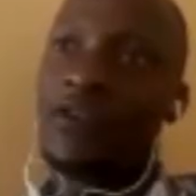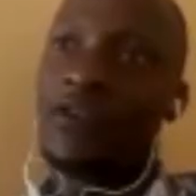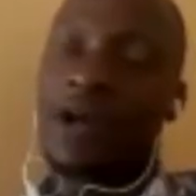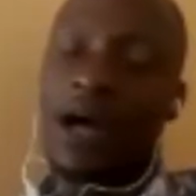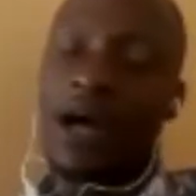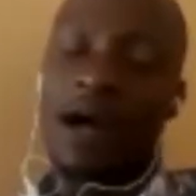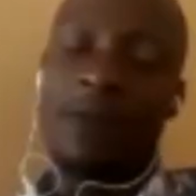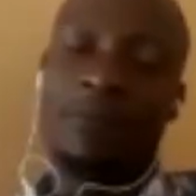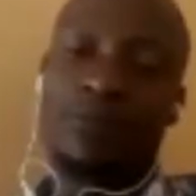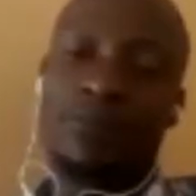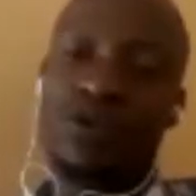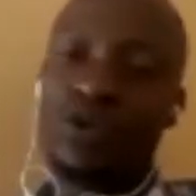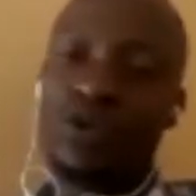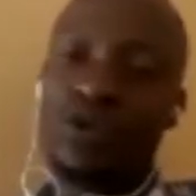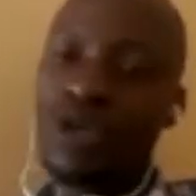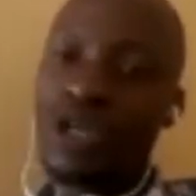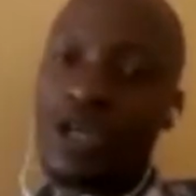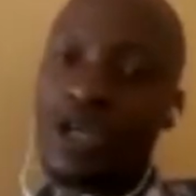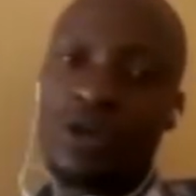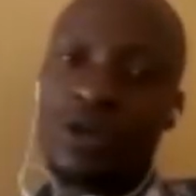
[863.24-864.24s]
I'm doing
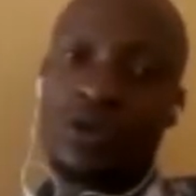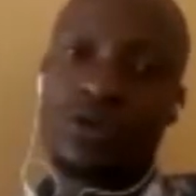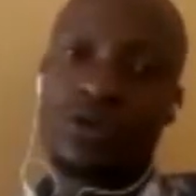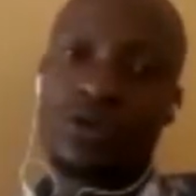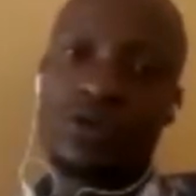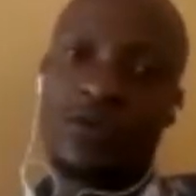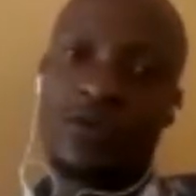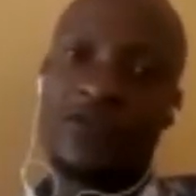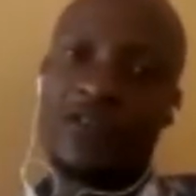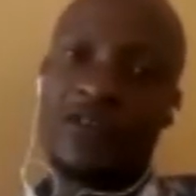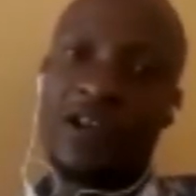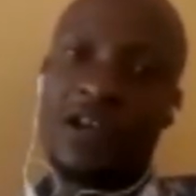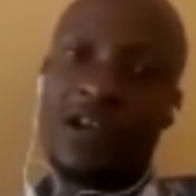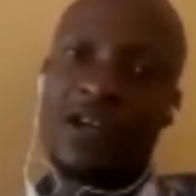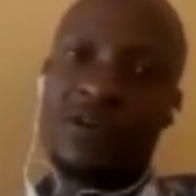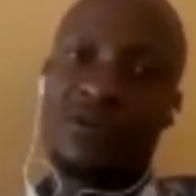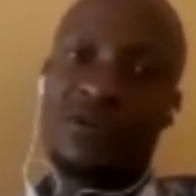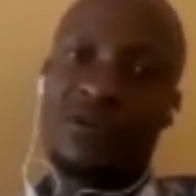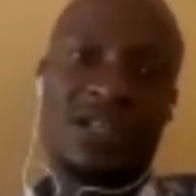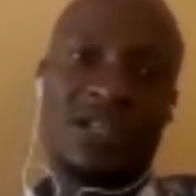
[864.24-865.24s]
a lot of
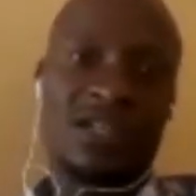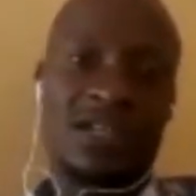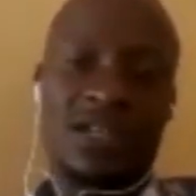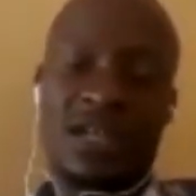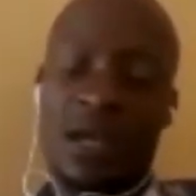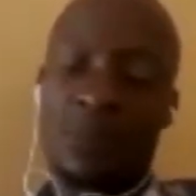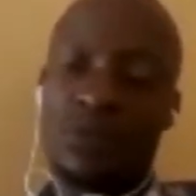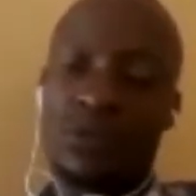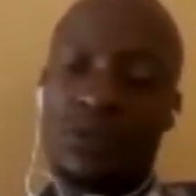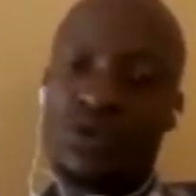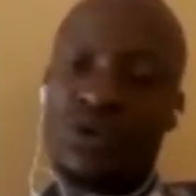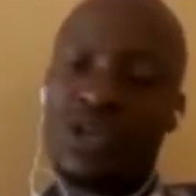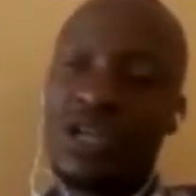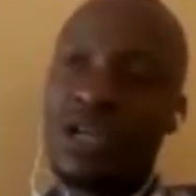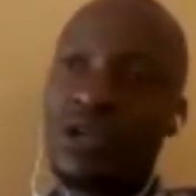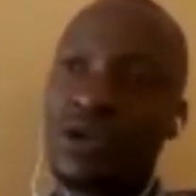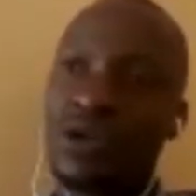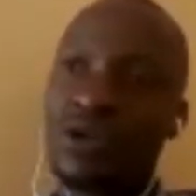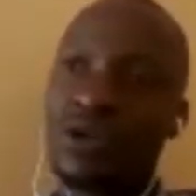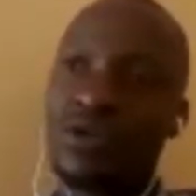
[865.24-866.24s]
reading. I'm doing a
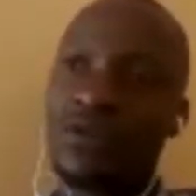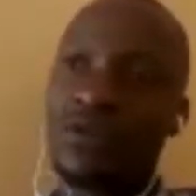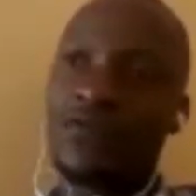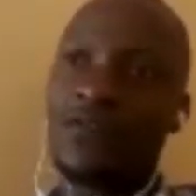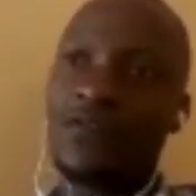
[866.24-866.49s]
lot of